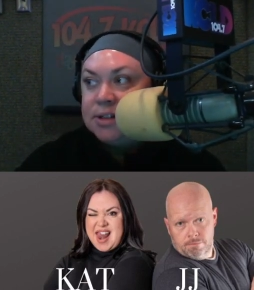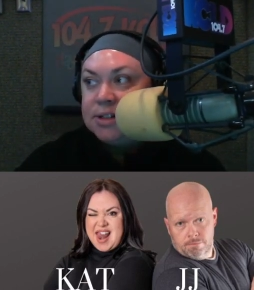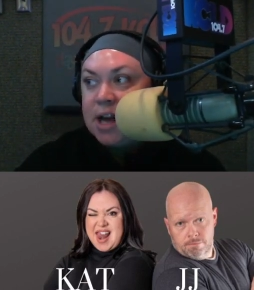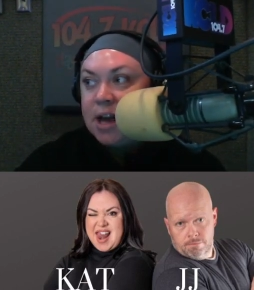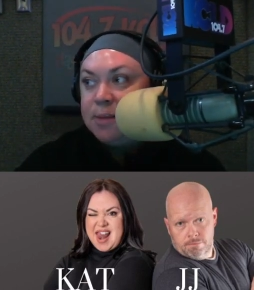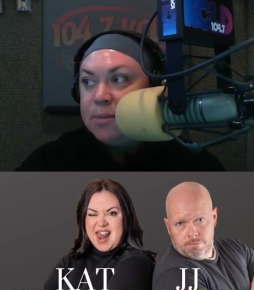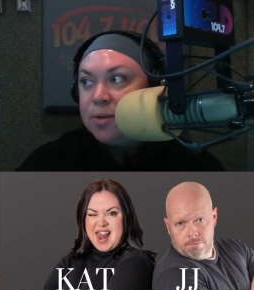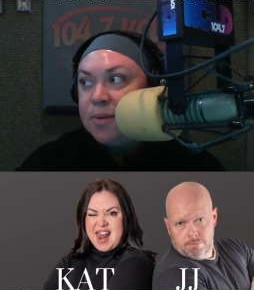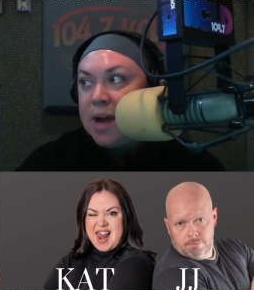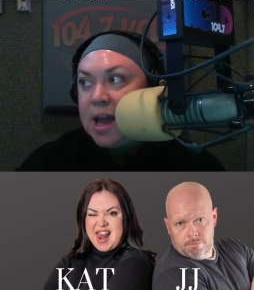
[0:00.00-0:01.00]
Speaker 1: timer
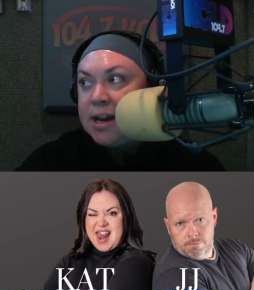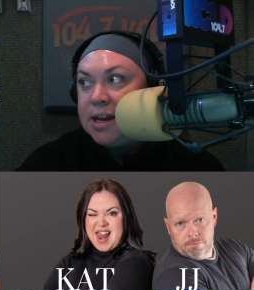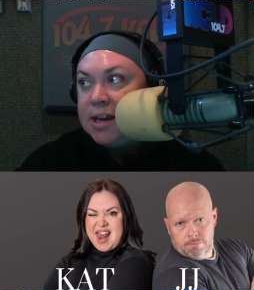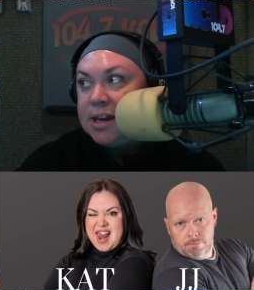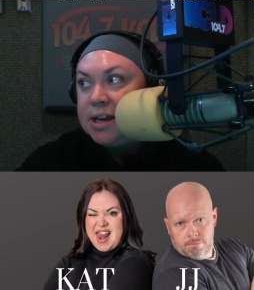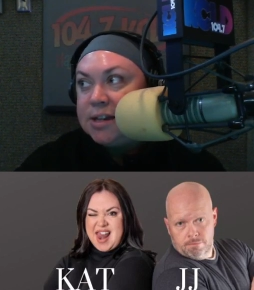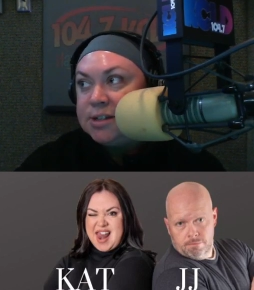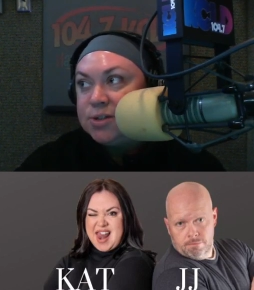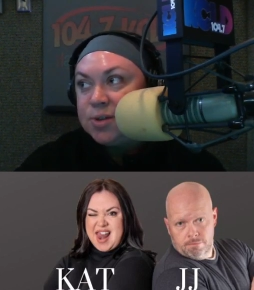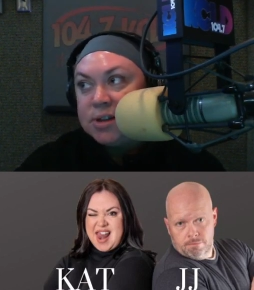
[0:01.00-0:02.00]
ready.
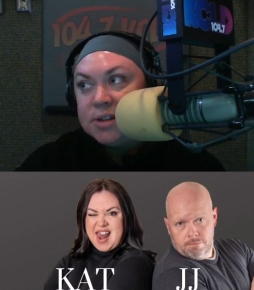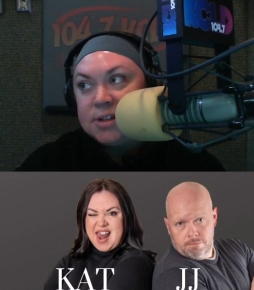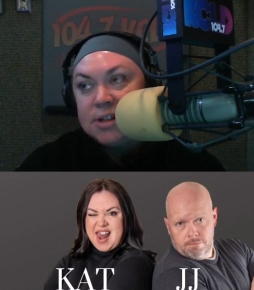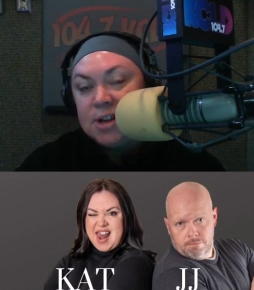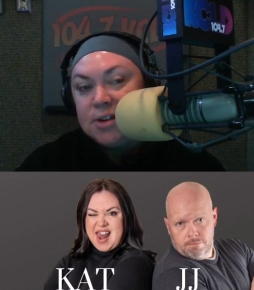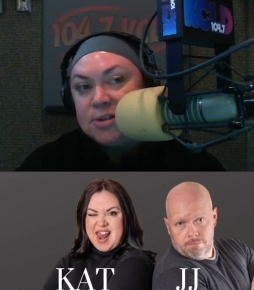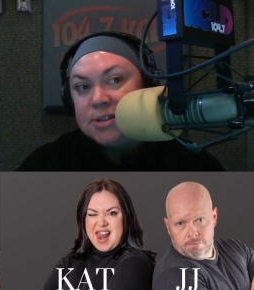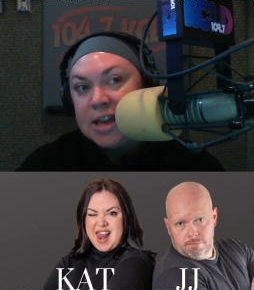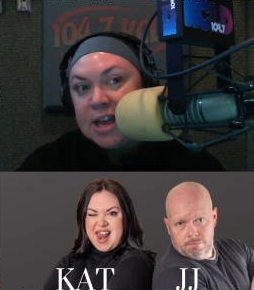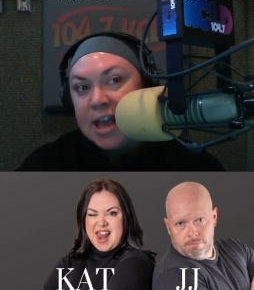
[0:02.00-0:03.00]
Door is
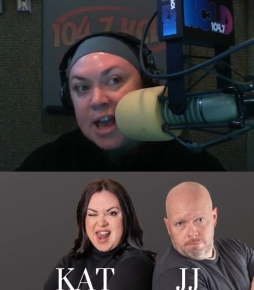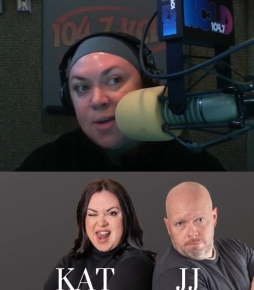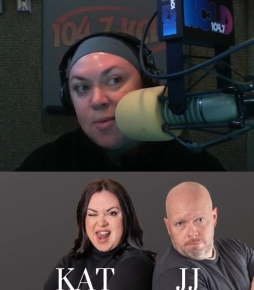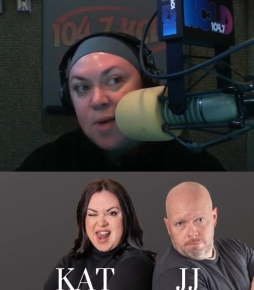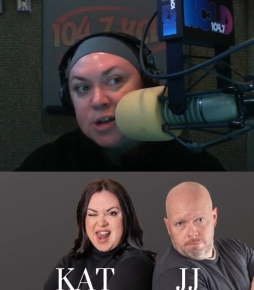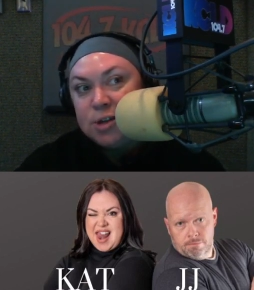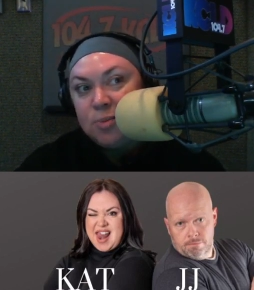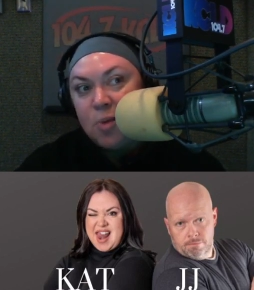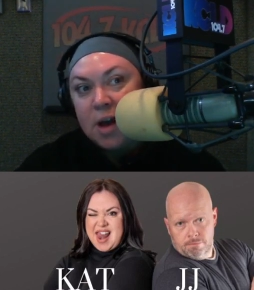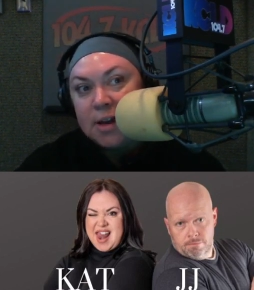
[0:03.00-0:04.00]
closing. I got to watch him
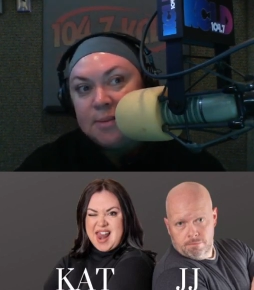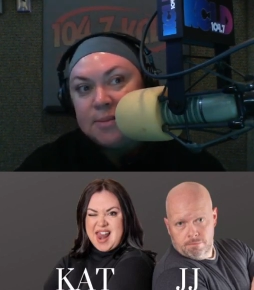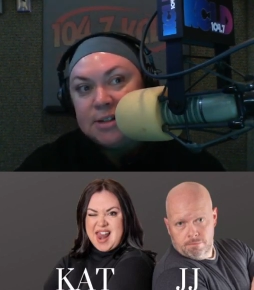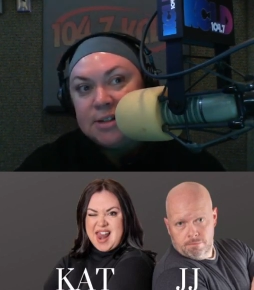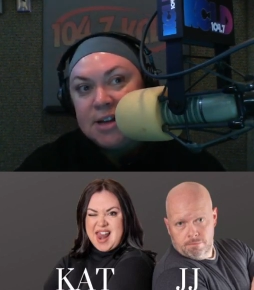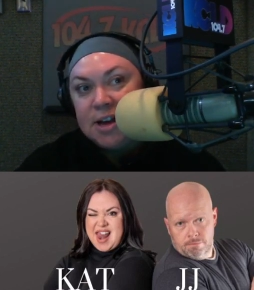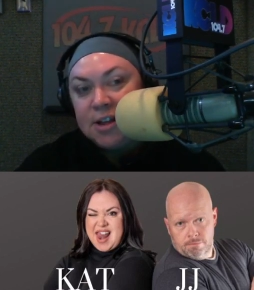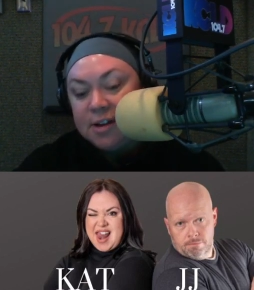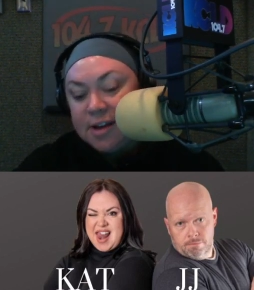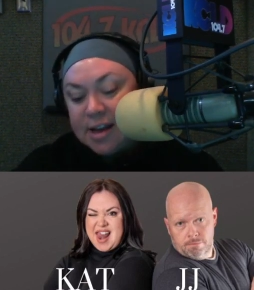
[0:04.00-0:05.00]
walk up the stair.
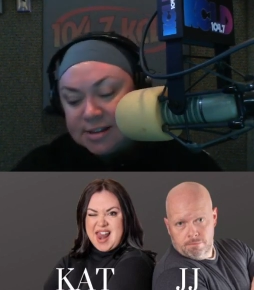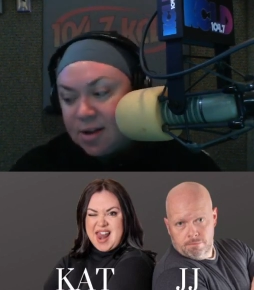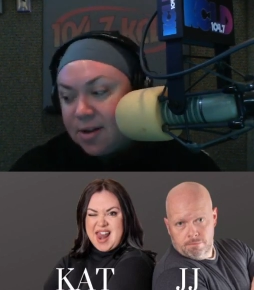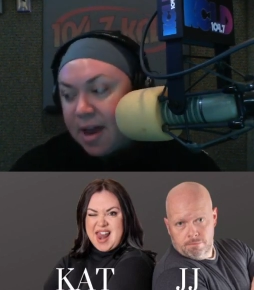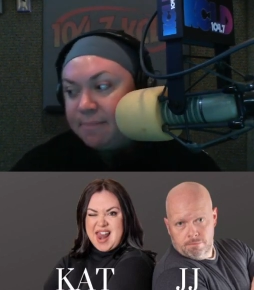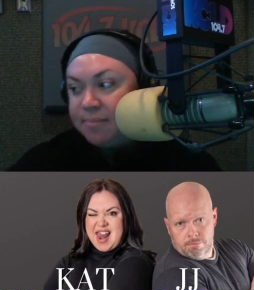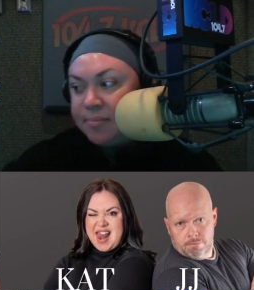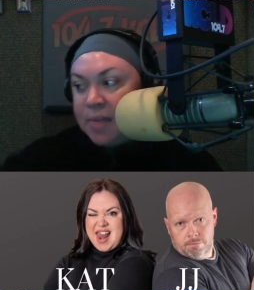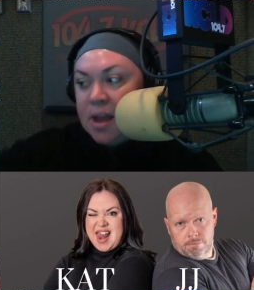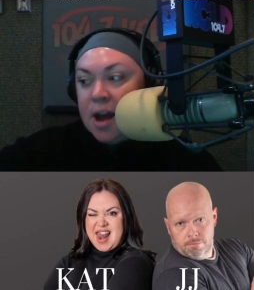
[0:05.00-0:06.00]
There he is. Okay.
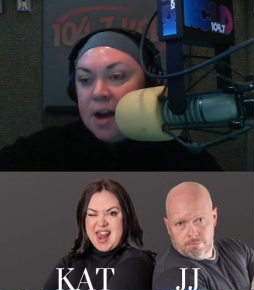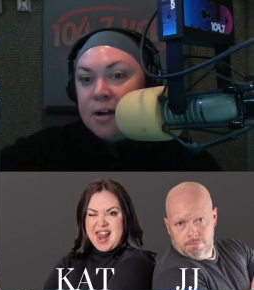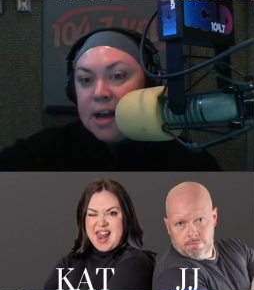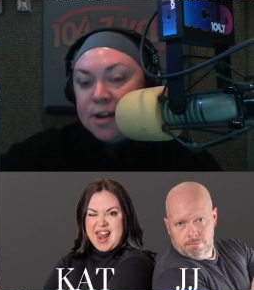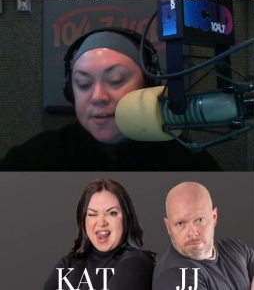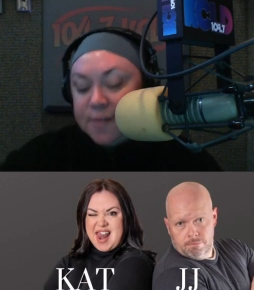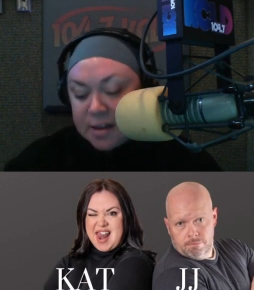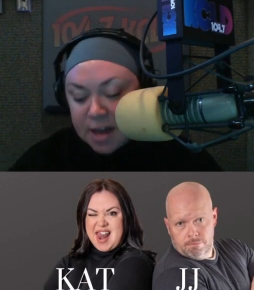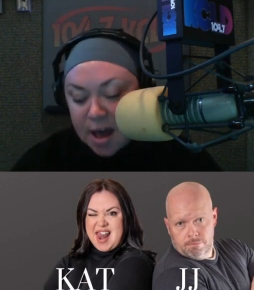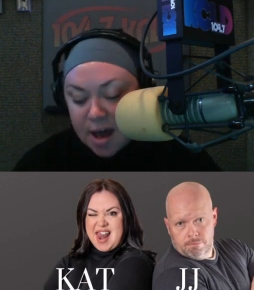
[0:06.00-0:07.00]
All right, you're
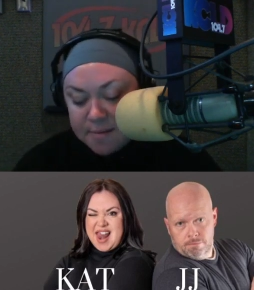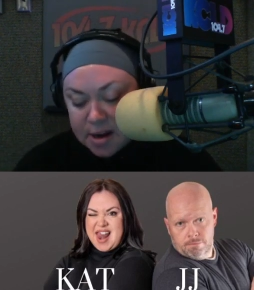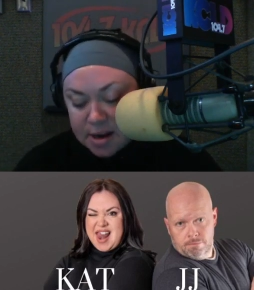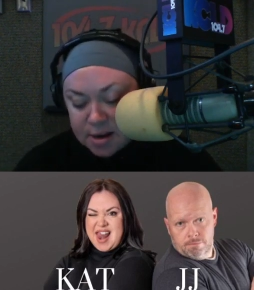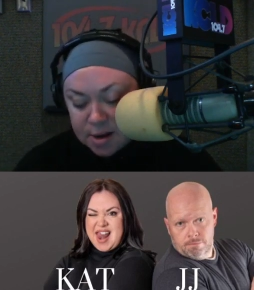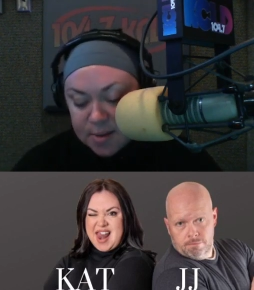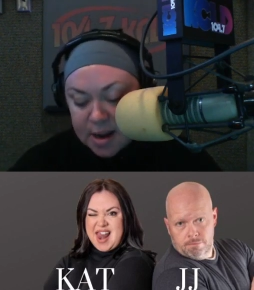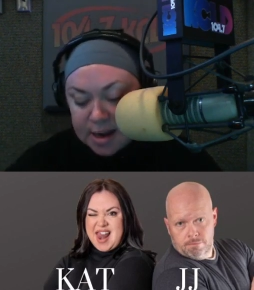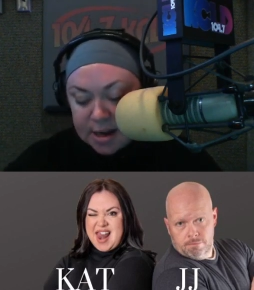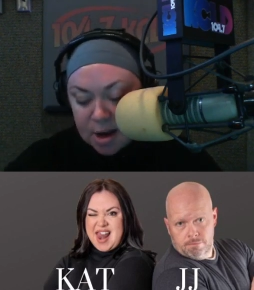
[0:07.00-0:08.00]
feeling confident. You're
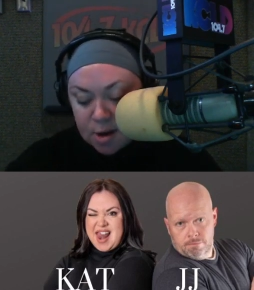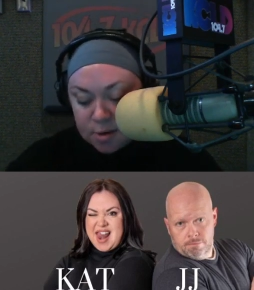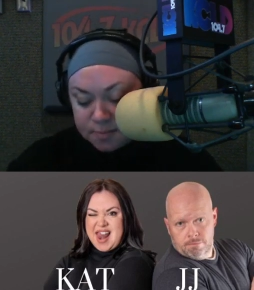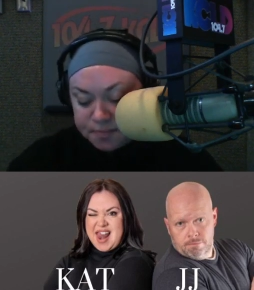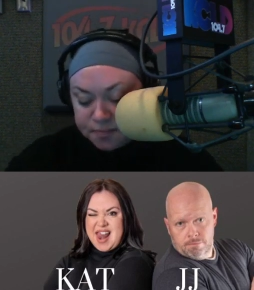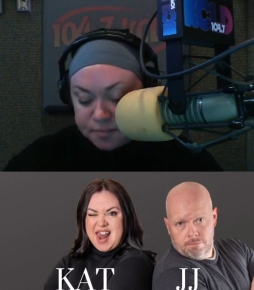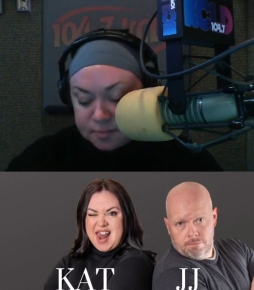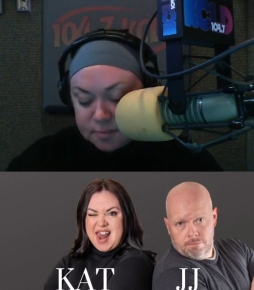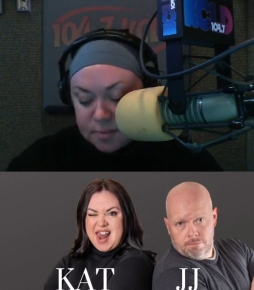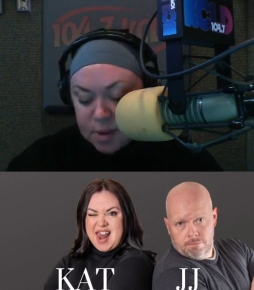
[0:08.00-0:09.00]
ready to go.
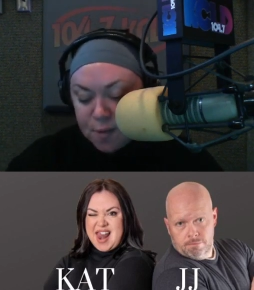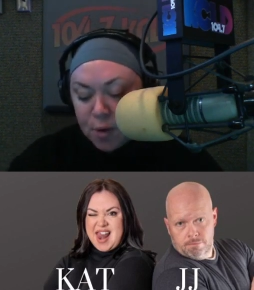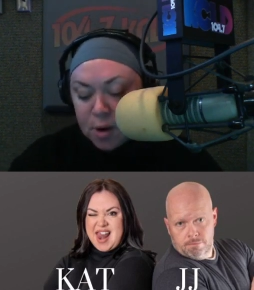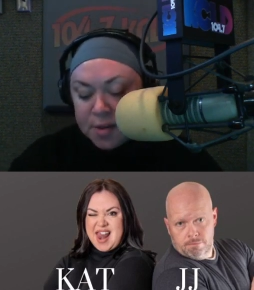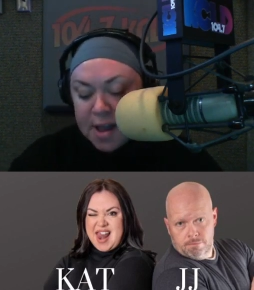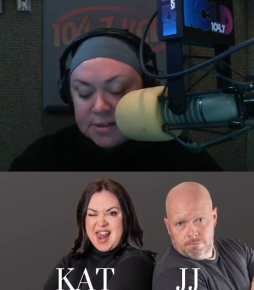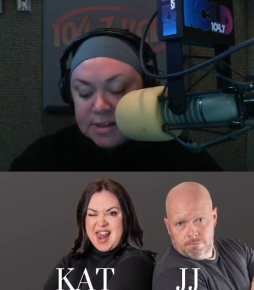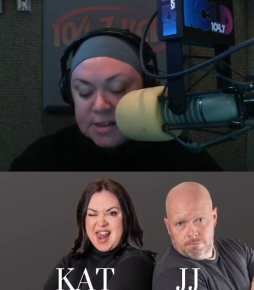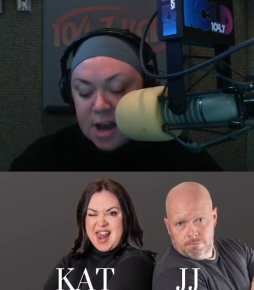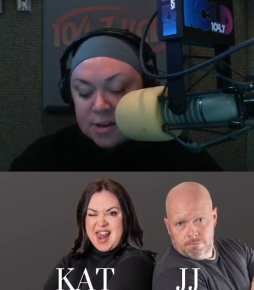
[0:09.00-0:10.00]
Four
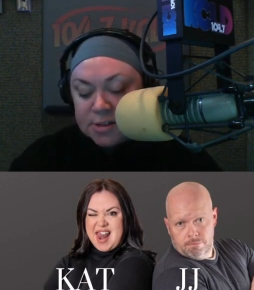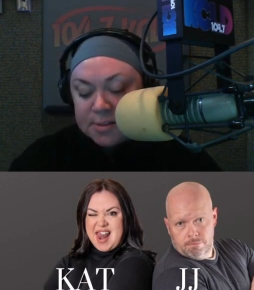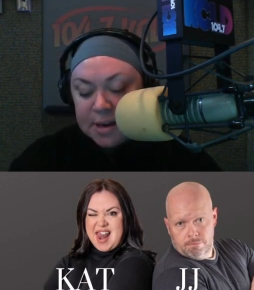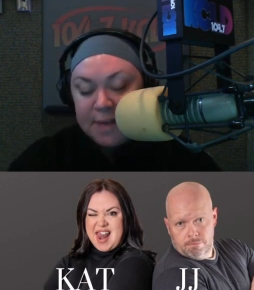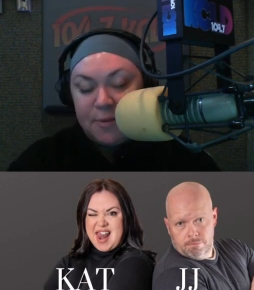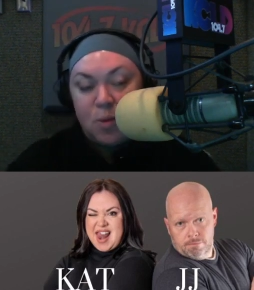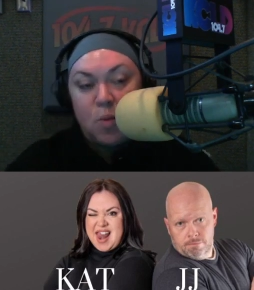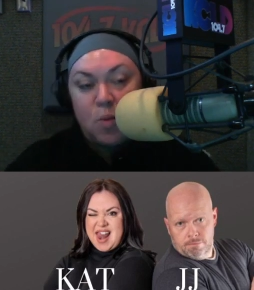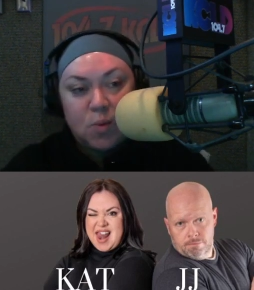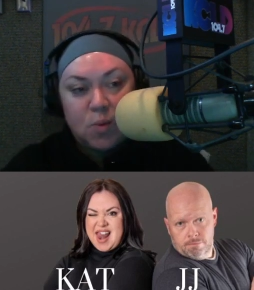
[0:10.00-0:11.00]
thousand dollars. I'm going to give you
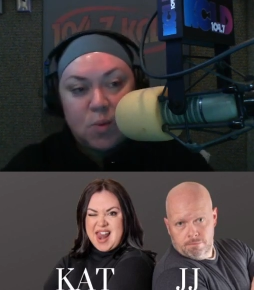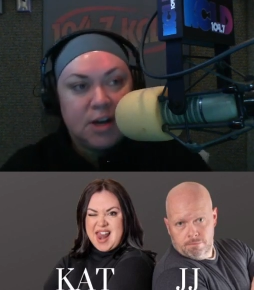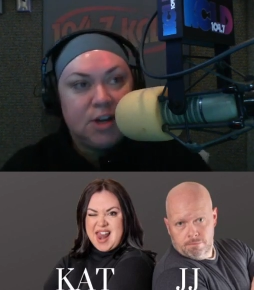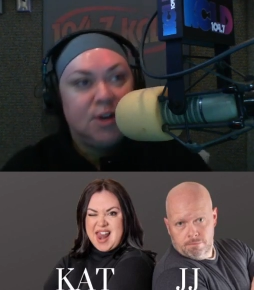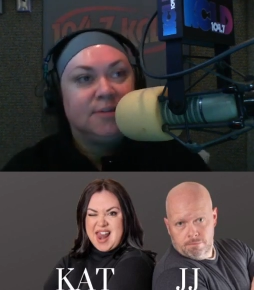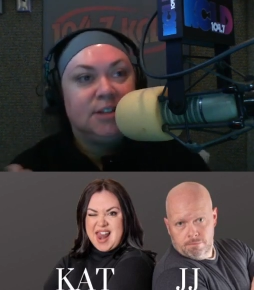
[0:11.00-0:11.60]
one word. You have to